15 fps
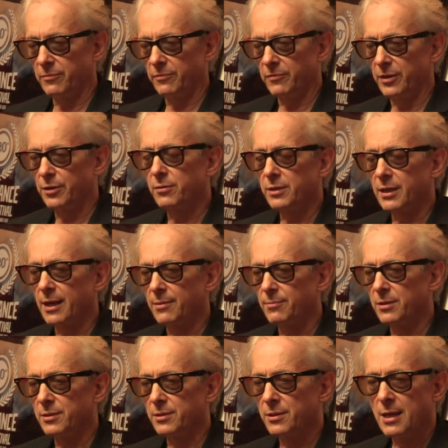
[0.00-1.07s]
video
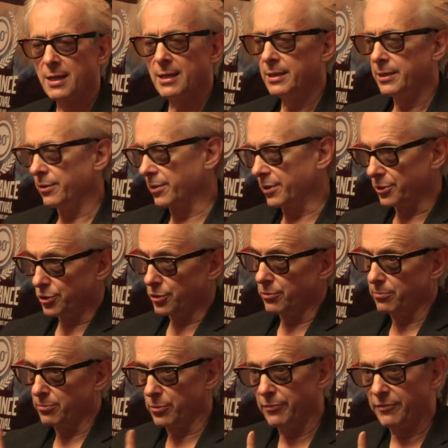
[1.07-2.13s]
cameras. You can
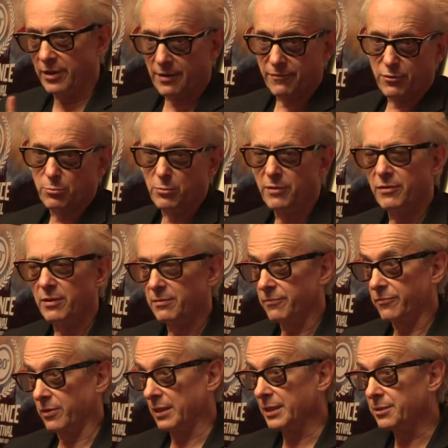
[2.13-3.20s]
shoot movie after movie
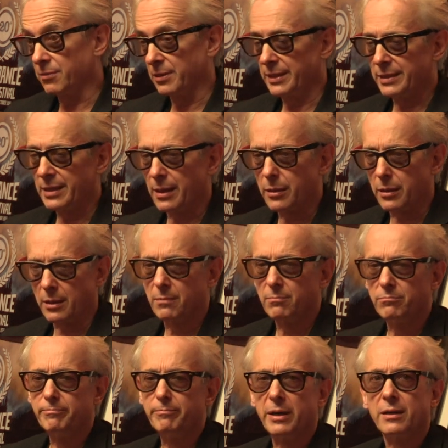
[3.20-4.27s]
for literally
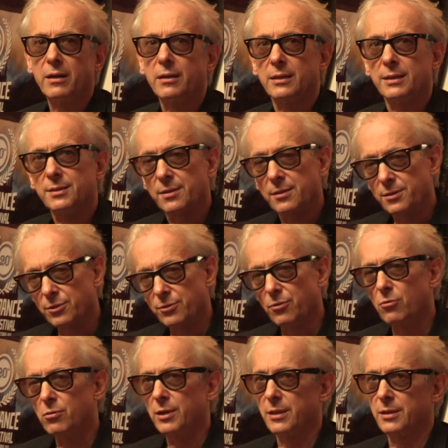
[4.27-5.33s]
nothing, but unless the
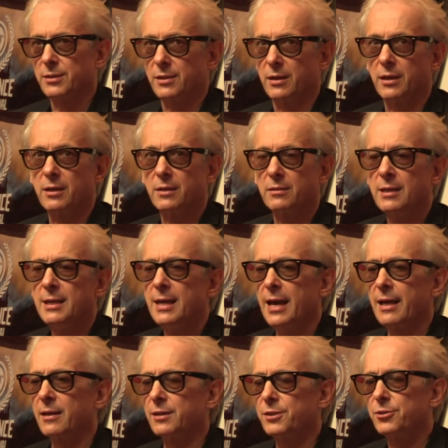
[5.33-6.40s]
story is there,
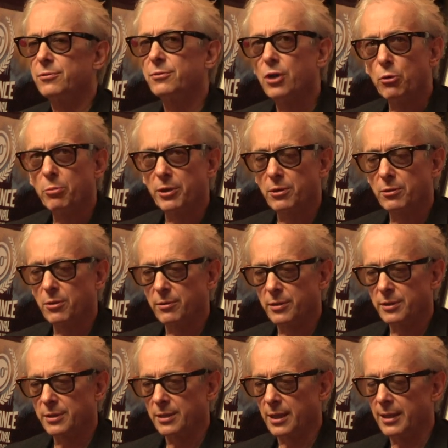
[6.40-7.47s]
unless you know what you're going
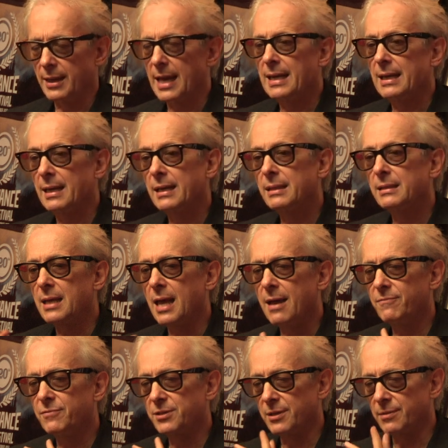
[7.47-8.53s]
to say and you
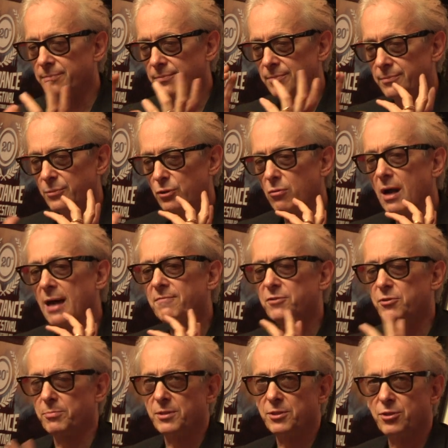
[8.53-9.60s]
have some
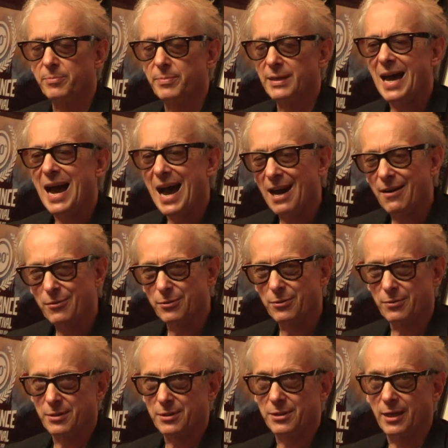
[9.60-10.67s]
craftsmanship in how you're
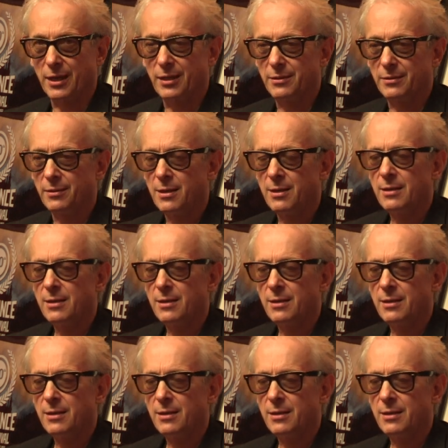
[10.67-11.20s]
going to say it,